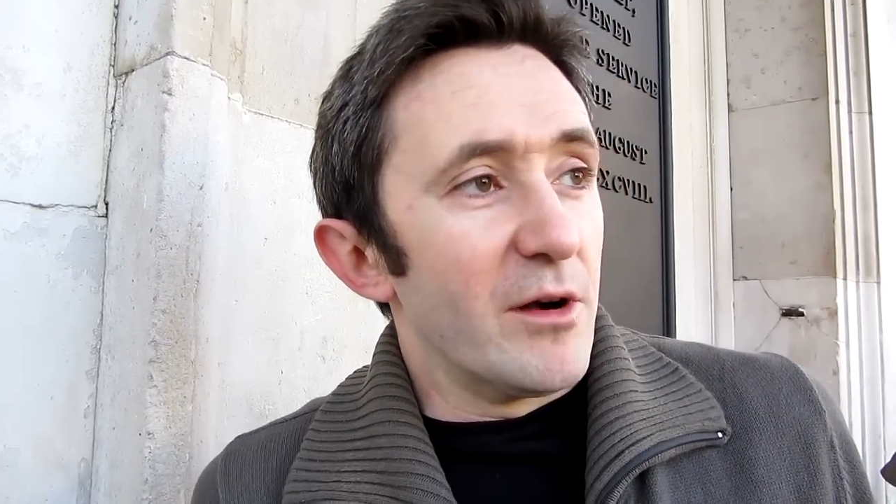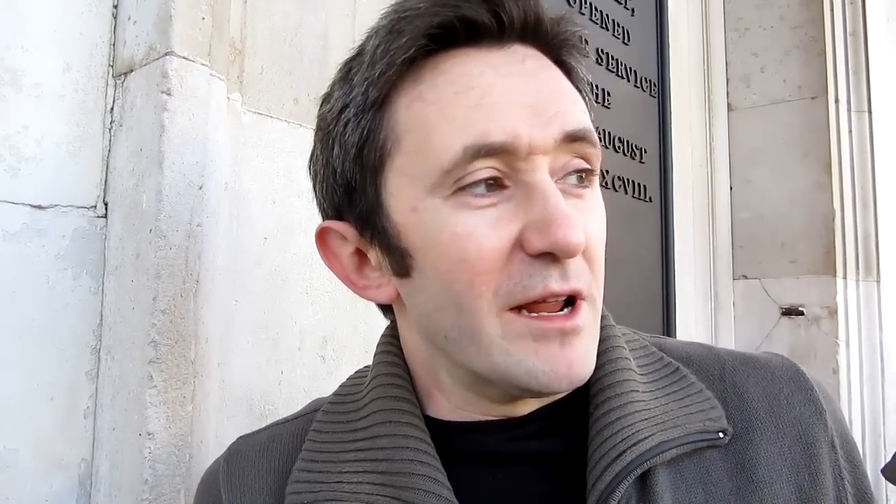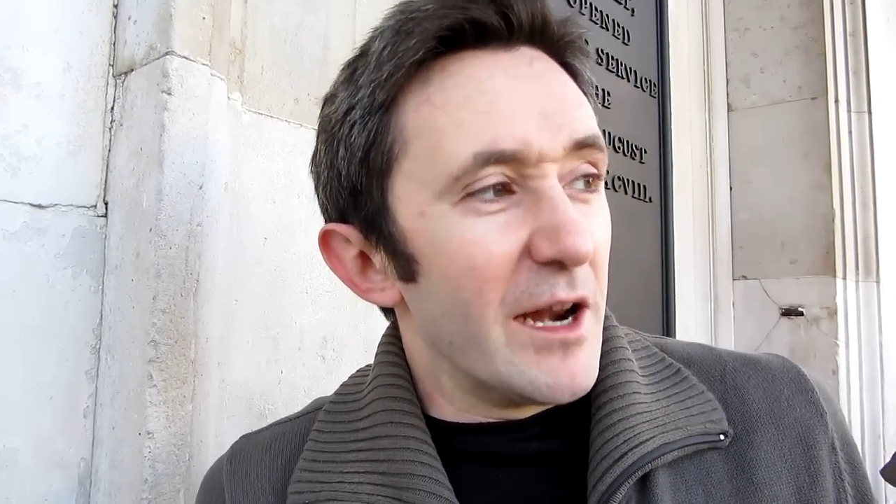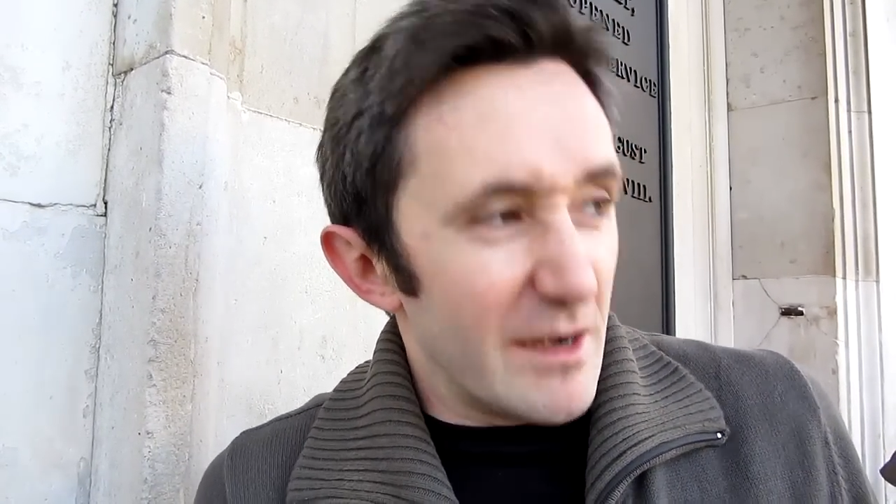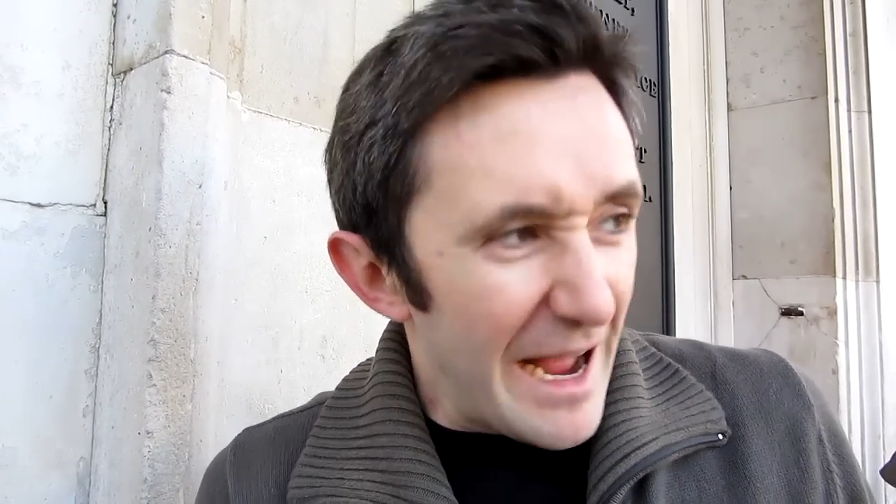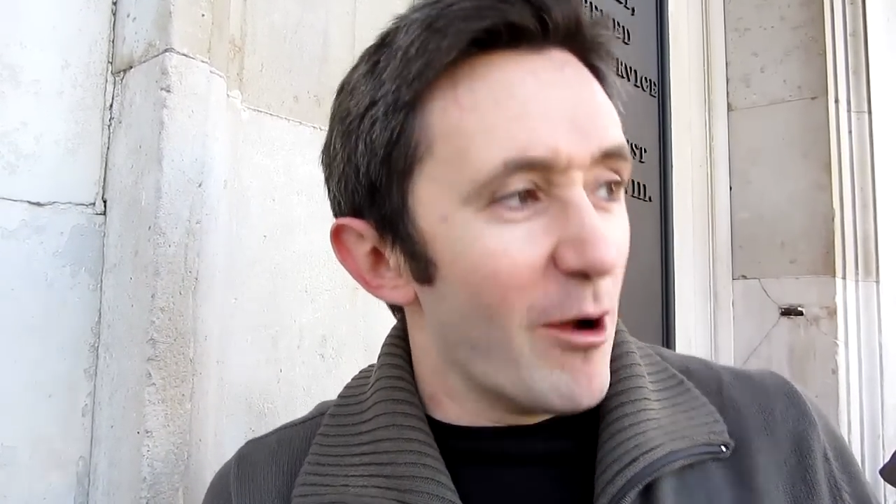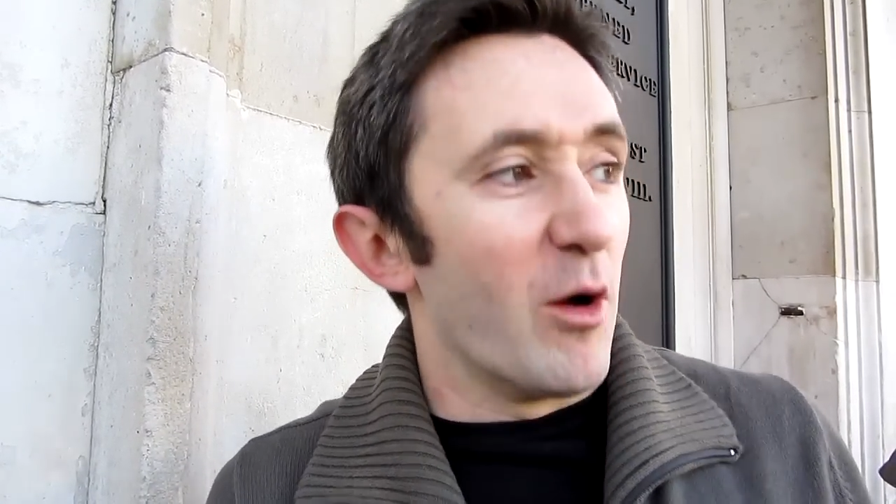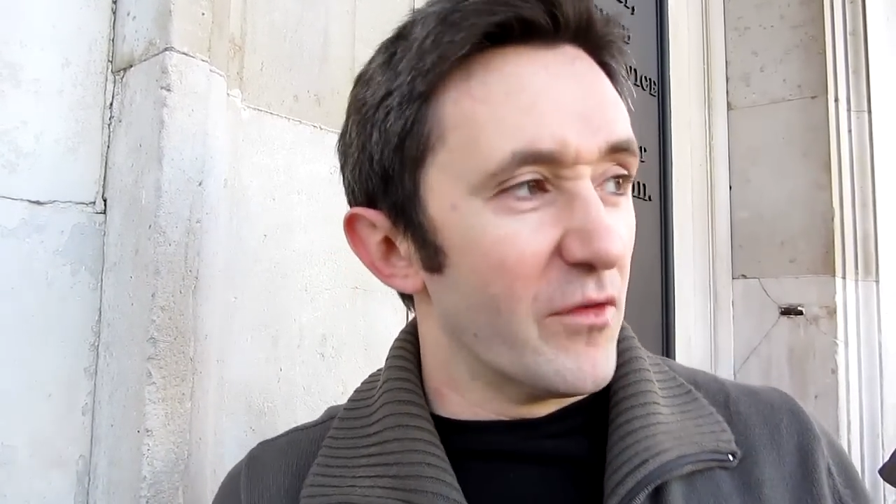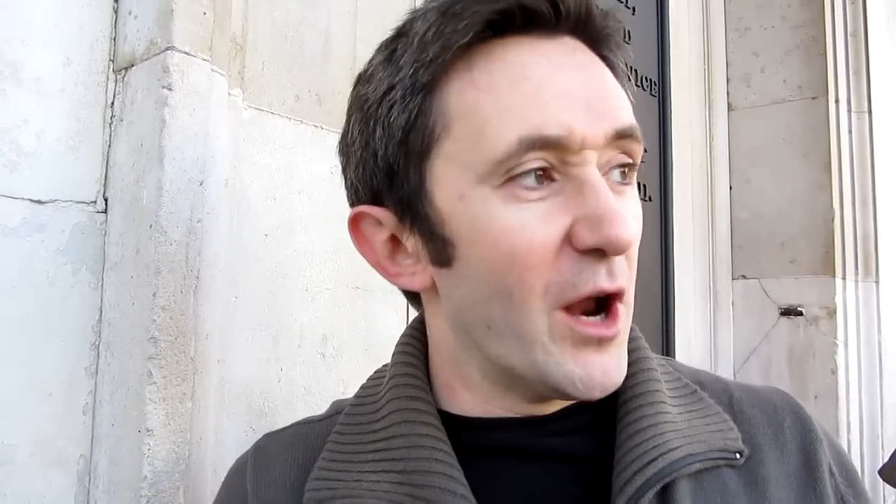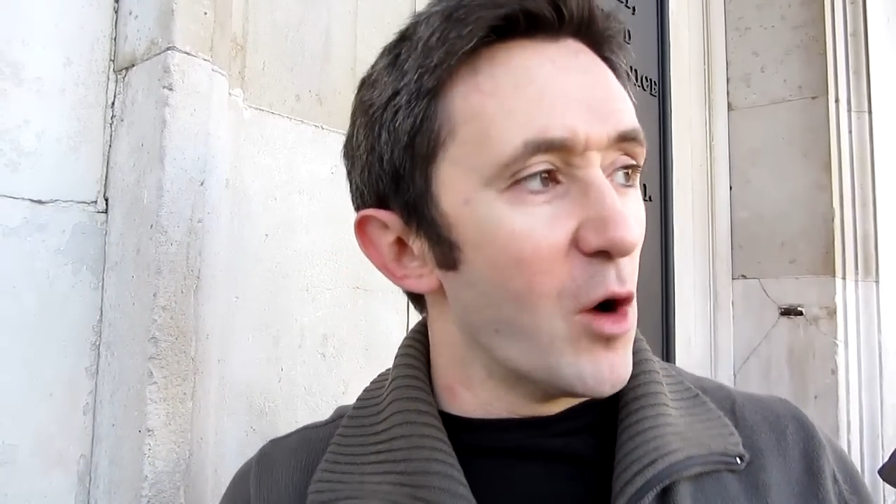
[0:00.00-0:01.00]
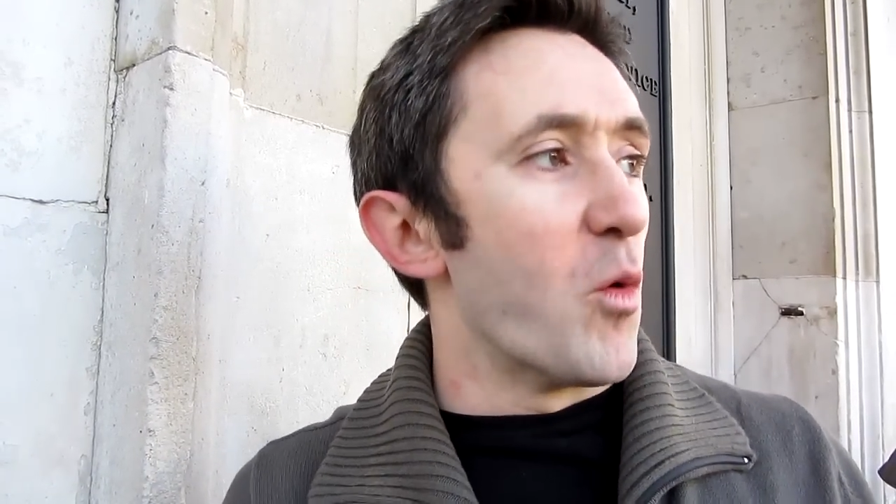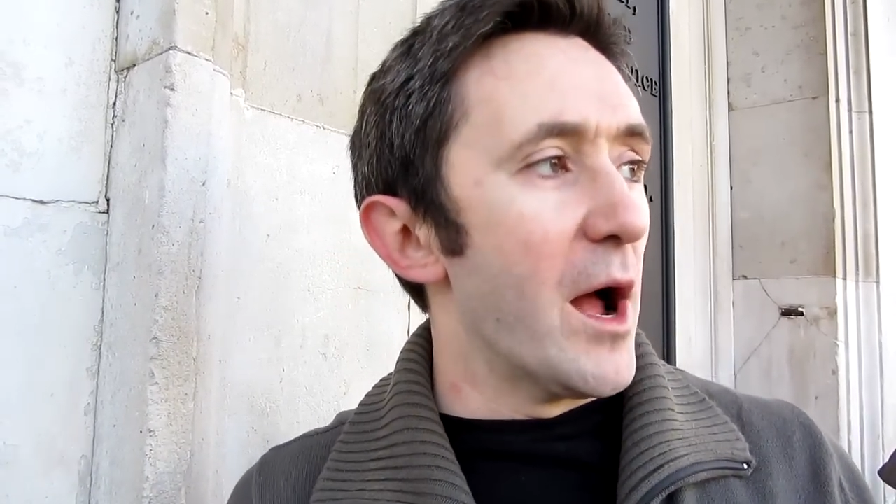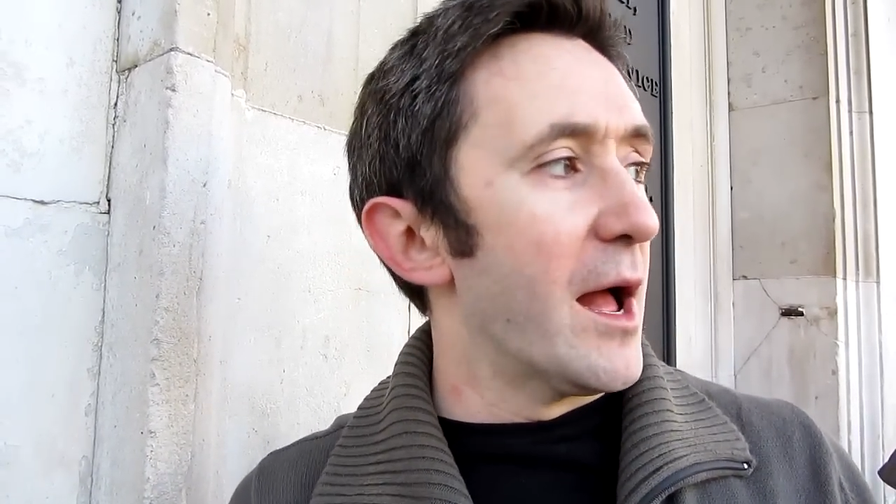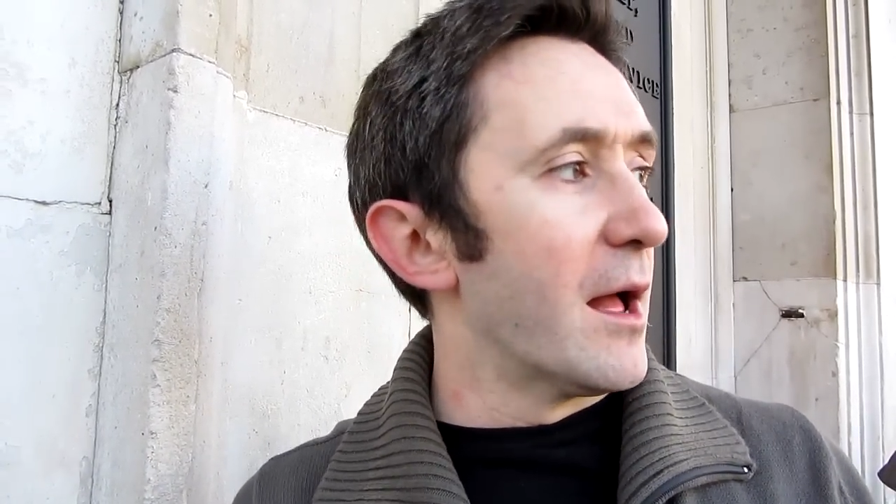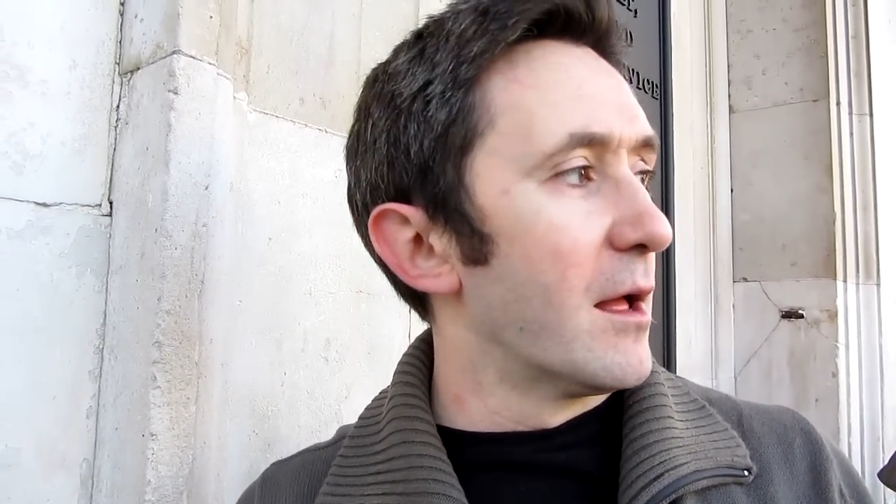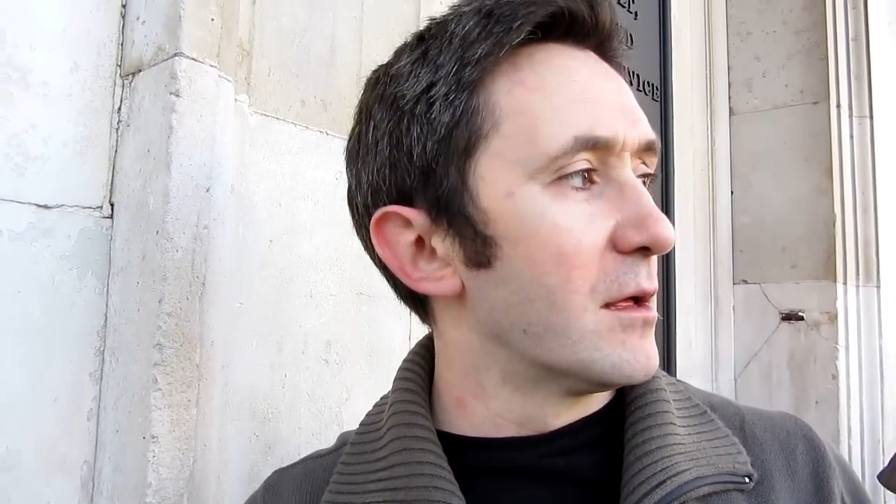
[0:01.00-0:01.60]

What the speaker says: and out of nowhere,